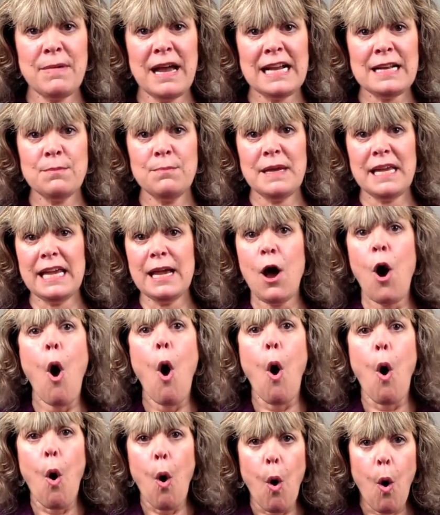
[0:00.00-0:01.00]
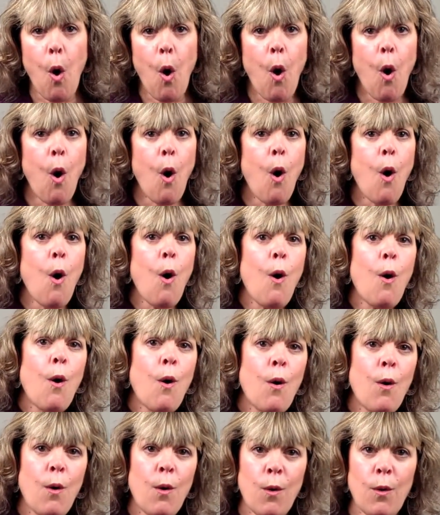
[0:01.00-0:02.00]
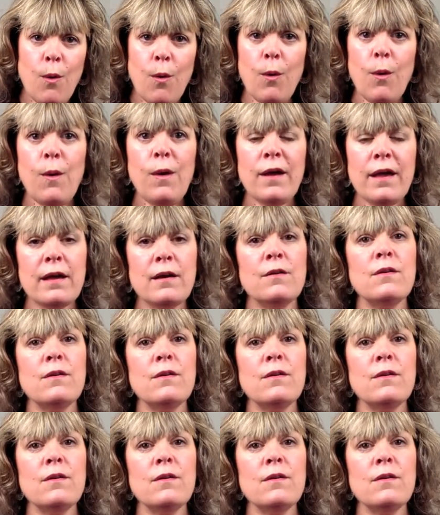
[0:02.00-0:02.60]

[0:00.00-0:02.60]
might be oh,